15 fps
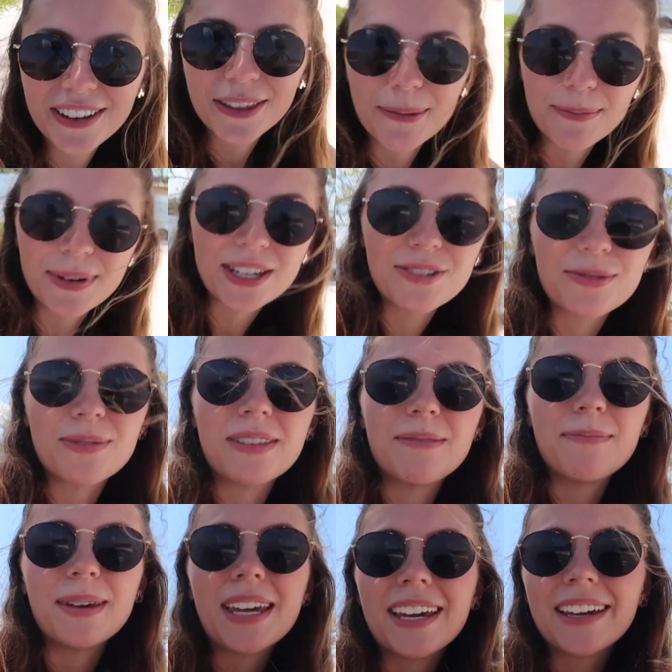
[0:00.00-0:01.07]
on the beach with
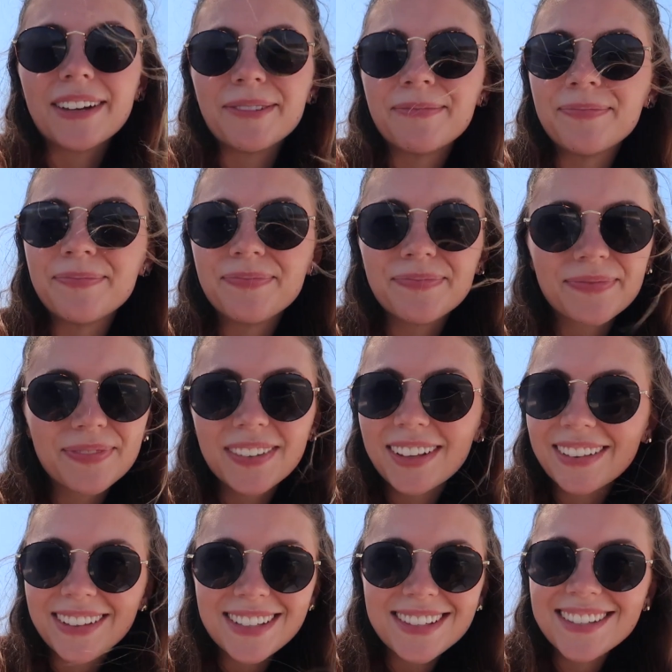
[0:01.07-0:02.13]
me.
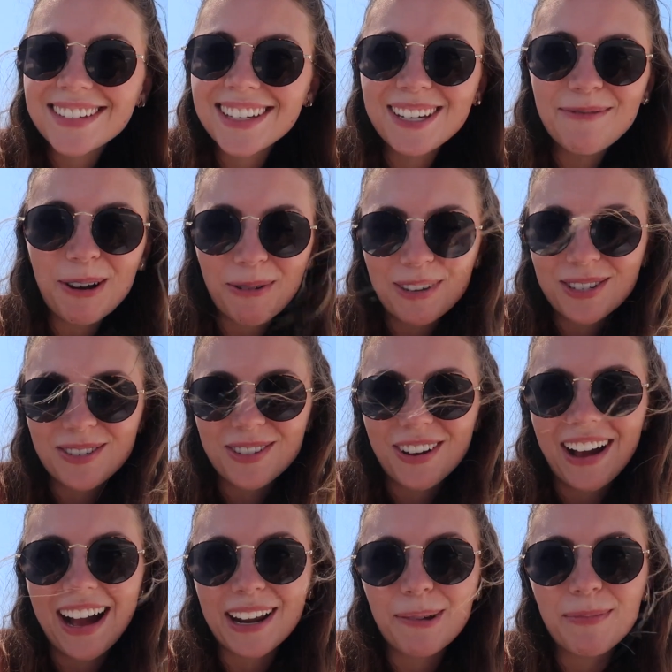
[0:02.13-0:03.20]
Let's see what questions y'all
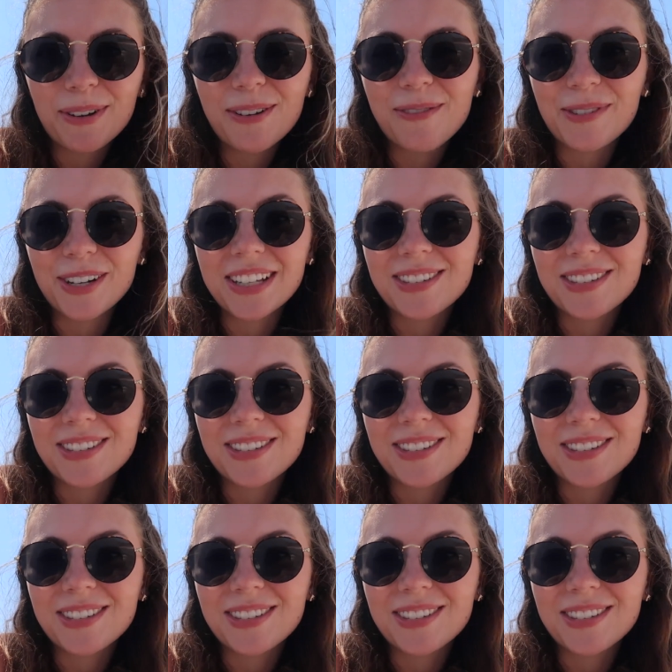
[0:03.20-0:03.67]
had. I put it over on